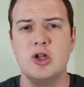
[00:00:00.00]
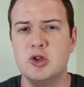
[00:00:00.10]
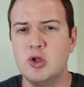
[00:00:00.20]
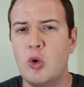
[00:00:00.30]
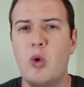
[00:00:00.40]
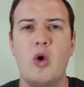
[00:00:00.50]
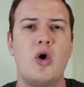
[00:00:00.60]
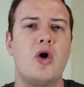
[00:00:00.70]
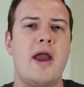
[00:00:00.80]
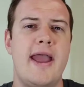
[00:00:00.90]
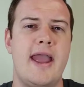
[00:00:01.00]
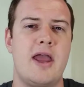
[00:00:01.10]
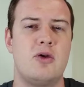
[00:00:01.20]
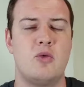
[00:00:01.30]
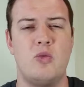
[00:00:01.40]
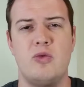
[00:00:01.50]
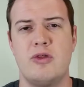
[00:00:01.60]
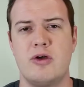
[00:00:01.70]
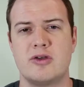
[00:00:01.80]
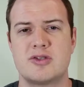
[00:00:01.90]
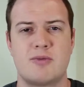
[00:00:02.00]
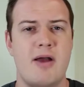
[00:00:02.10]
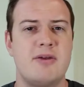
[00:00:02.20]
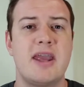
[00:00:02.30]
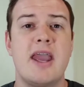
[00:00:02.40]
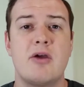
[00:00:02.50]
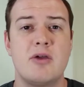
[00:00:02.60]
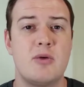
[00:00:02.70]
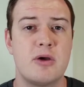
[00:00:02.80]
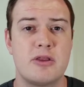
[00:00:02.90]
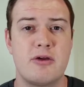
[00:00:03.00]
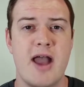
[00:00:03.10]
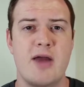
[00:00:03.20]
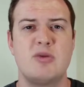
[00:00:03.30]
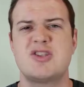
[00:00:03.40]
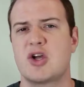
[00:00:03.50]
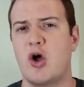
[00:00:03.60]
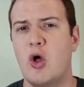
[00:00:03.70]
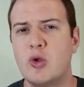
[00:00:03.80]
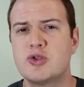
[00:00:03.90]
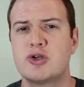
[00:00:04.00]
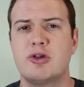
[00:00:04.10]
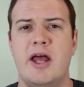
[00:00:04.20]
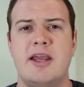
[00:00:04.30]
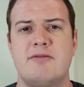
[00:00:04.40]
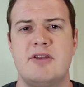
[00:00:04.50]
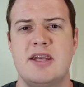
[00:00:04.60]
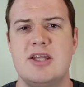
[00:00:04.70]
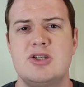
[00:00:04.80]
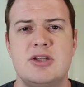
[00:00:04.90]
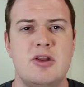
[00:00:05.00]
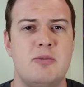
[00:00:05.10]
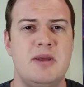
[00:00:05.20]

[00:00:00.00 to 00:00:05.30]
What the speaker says: lore and the surrounding area where they're at, what's the culture like of the nation they'll